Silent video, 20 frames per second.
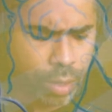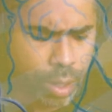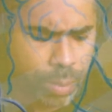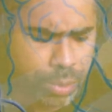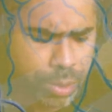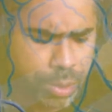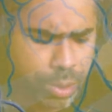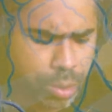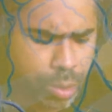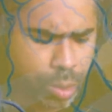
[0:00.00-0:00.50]
up
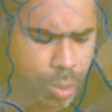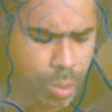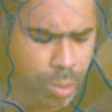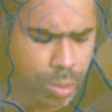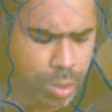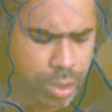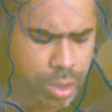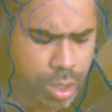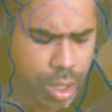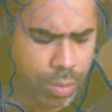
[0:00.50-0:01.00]
school,
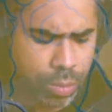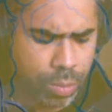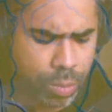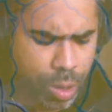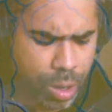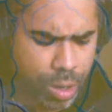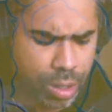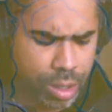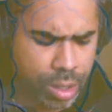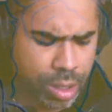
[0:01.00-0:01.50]
son,
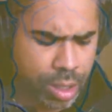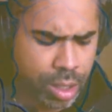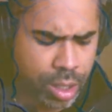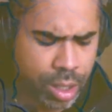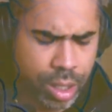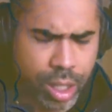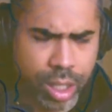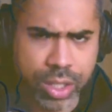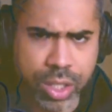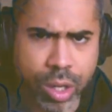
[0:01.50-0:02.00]
work.
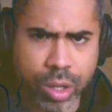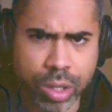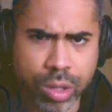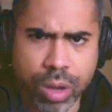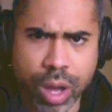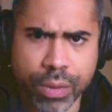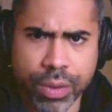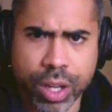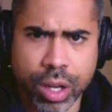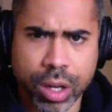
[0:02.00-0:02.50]
That's all
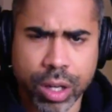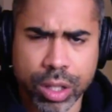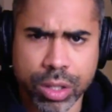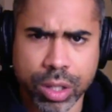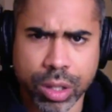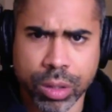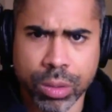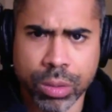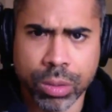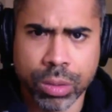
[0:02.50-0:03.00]
you ever gonna
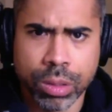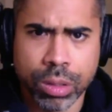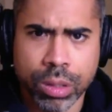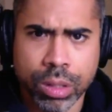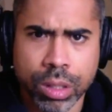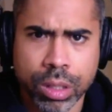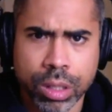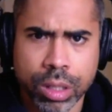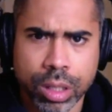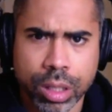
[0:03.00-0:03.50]
do,
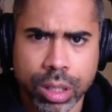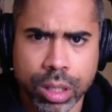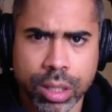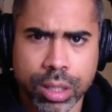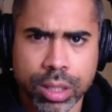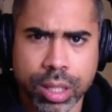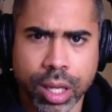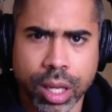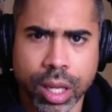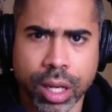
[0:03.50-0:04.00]
he
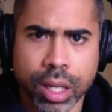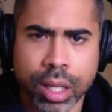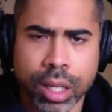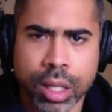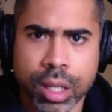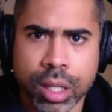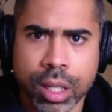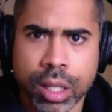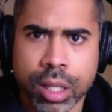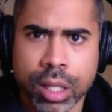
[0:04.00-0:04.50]
said.
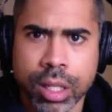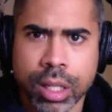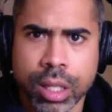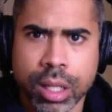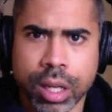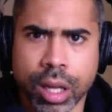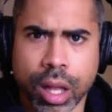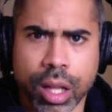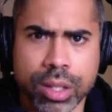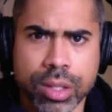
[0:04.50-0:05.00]

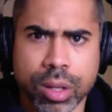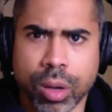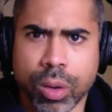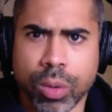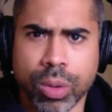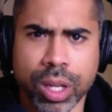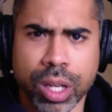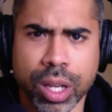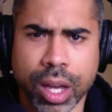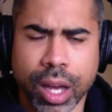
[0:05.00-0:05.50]
That's all
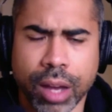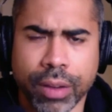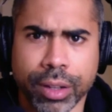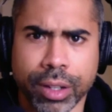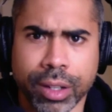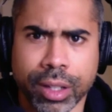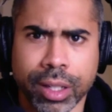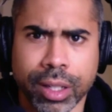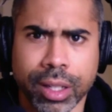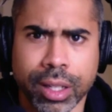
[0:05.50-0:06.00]
we
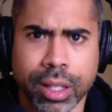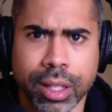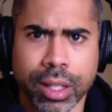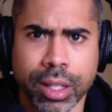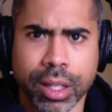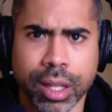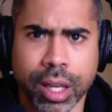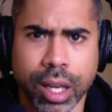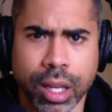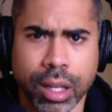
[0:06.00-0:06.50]
ever
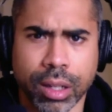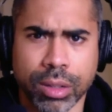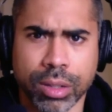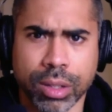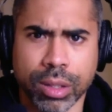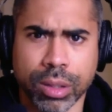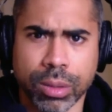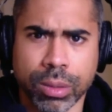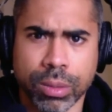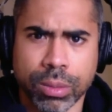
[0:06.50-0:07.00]
can
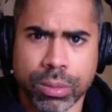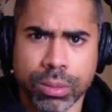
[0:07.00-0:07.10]
do.